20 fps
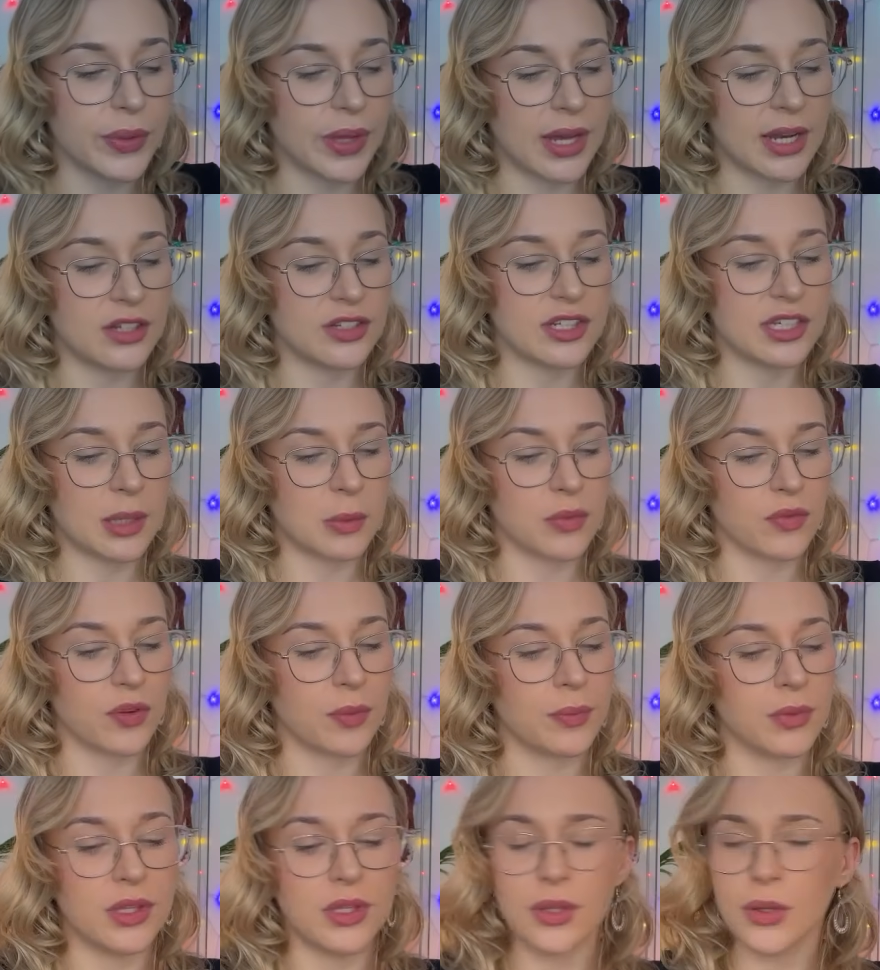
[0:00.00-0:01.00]
energy coming
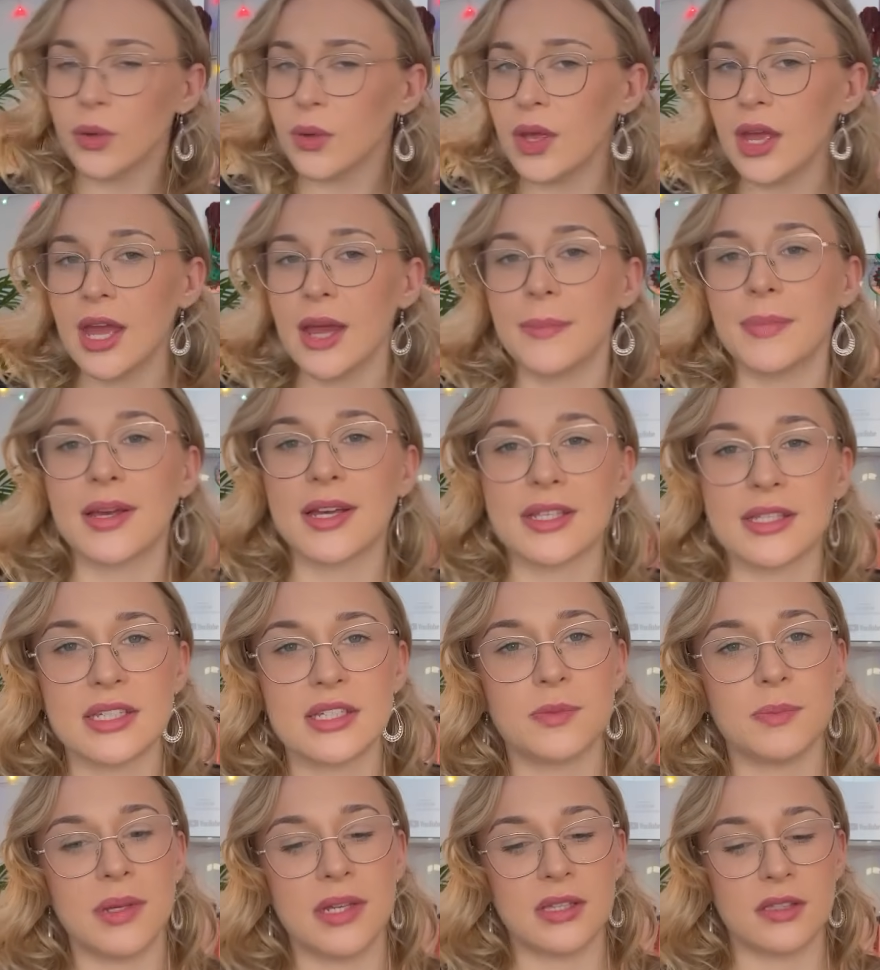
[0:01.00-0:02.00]
from you because it
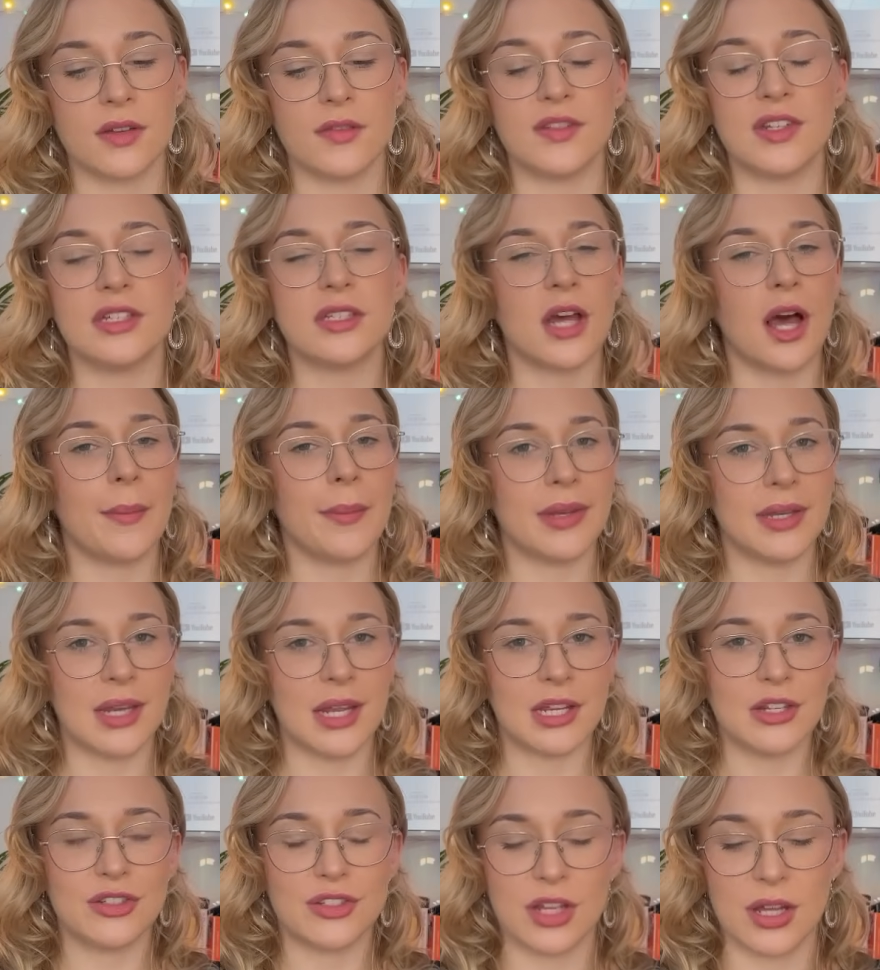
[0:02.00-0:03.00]
speaks of
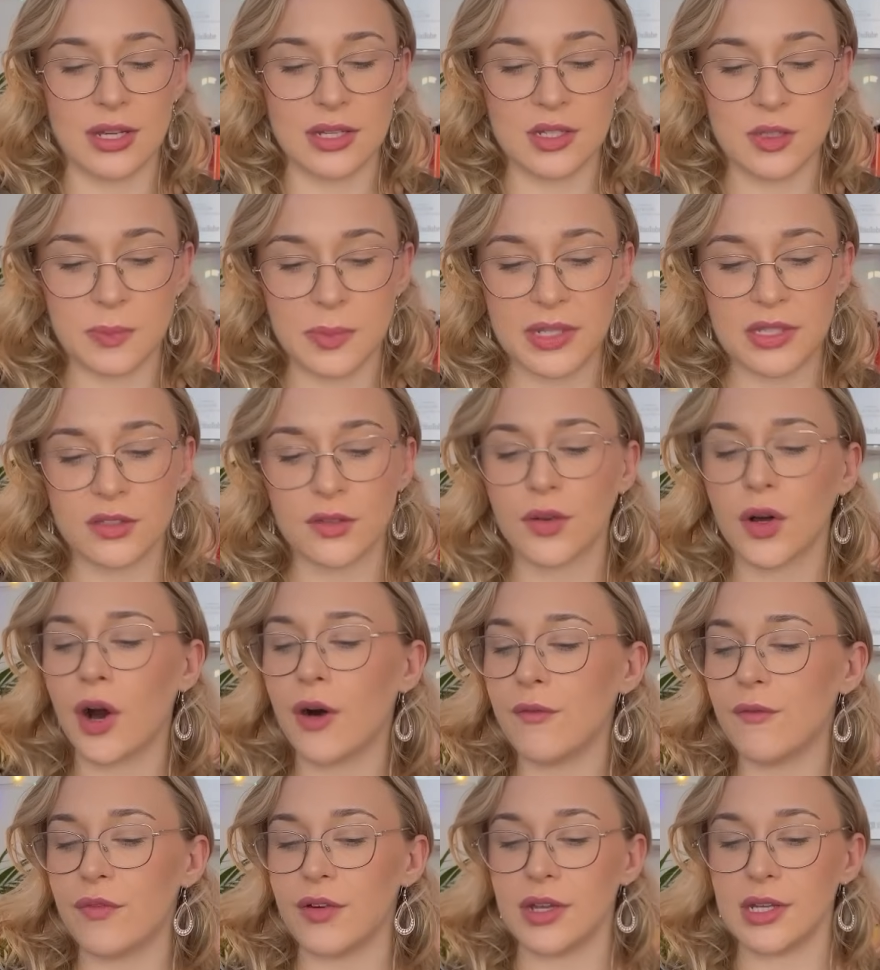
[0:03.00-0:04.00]
determination, speaks of
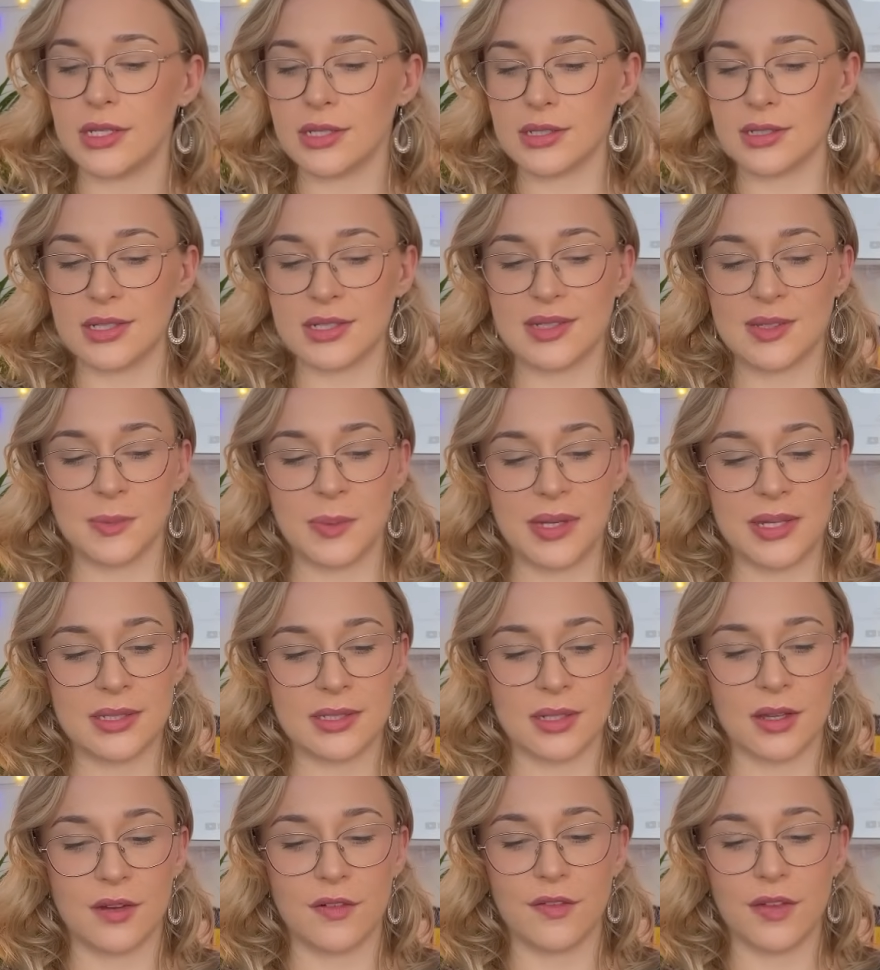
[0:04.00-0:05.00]
confidence, this speaks
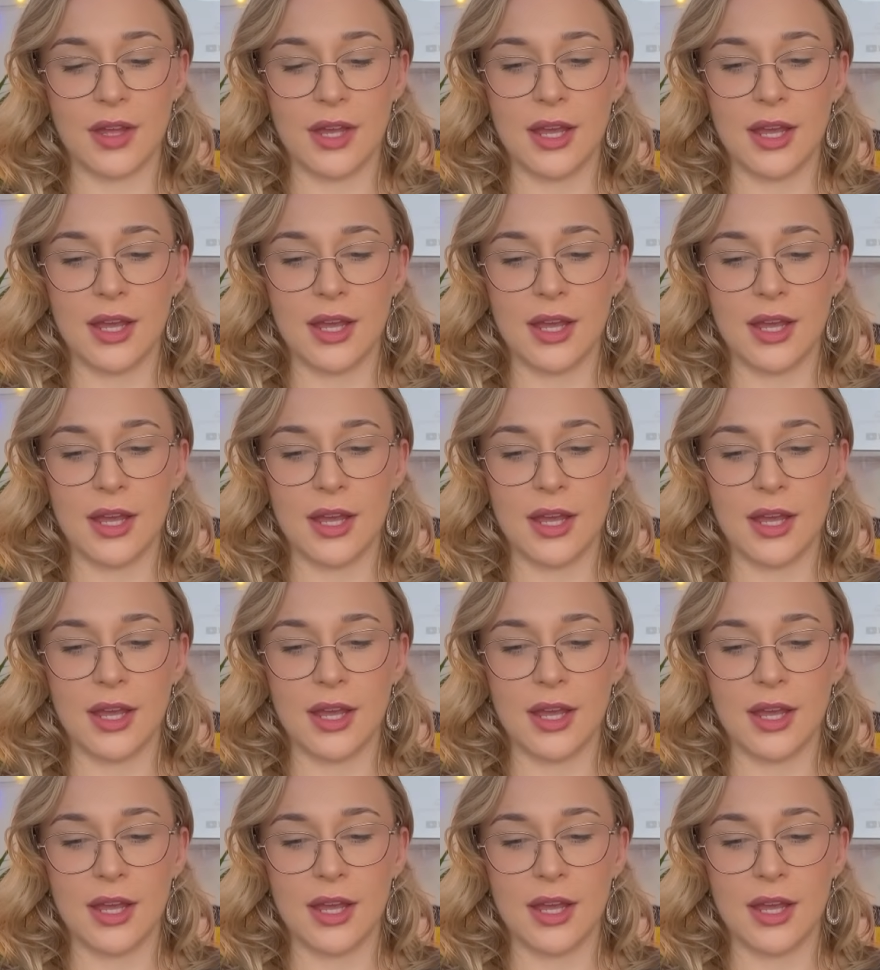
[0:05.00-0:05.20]
of...